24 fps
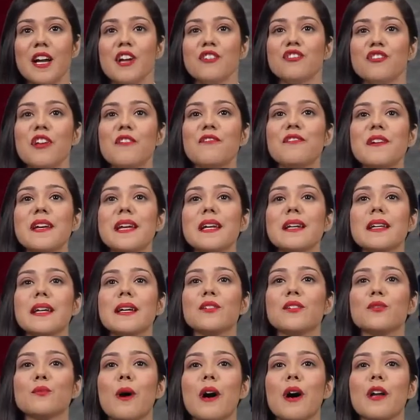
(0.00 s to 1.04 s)
Sheffield
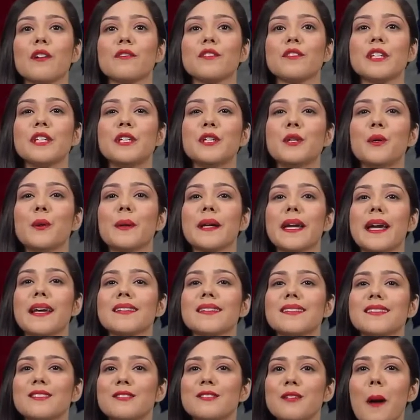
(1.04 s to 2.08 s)
is one of the
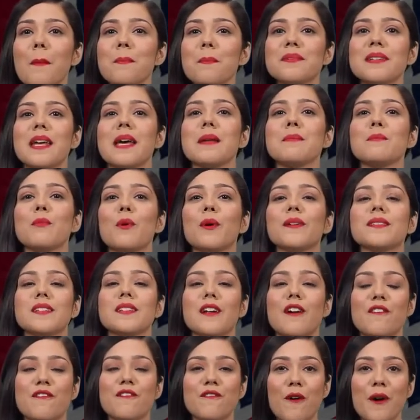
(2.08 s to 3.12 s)
UK's top 10 most
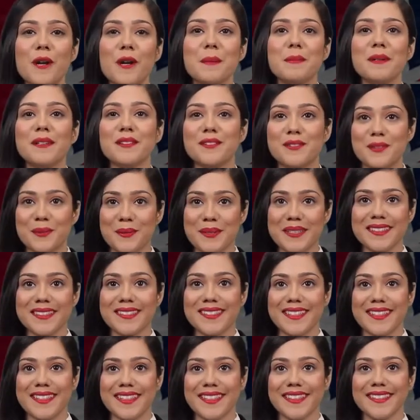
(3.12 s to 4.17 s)
affordable student
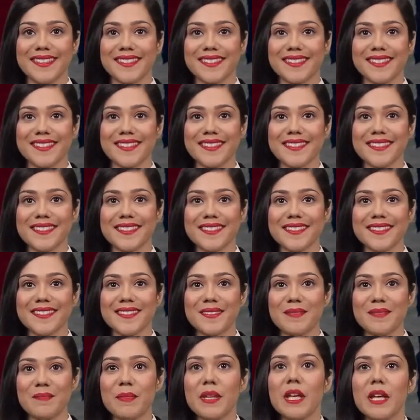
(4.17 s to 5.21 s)
cities.
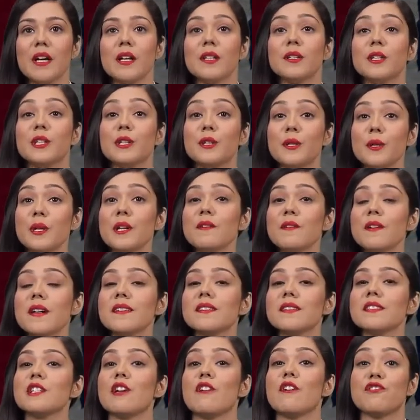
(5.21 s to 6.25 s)
The
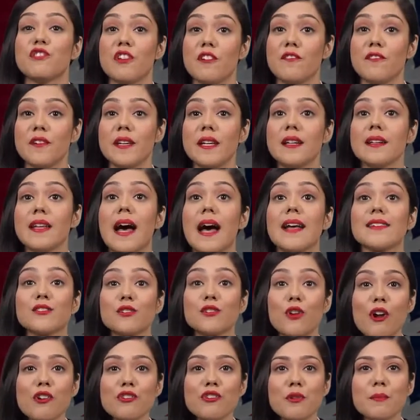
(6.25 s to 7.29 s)
University of Sheffield has
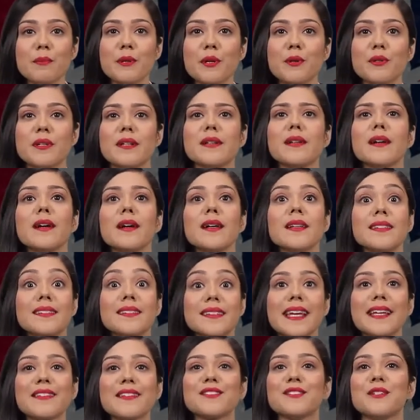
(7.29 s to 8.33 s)
contributed
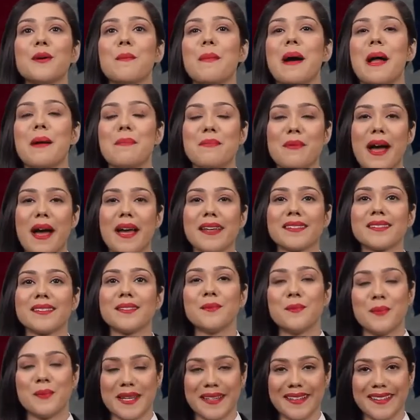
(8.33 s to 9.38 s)
6 Nobel Prize
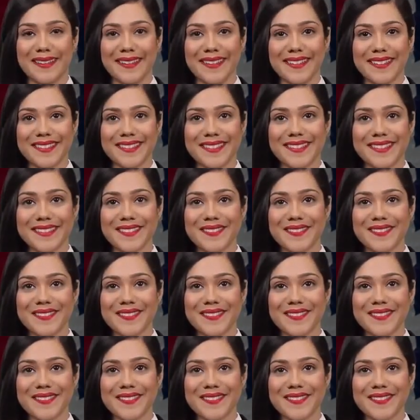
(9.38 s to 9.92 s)
winners.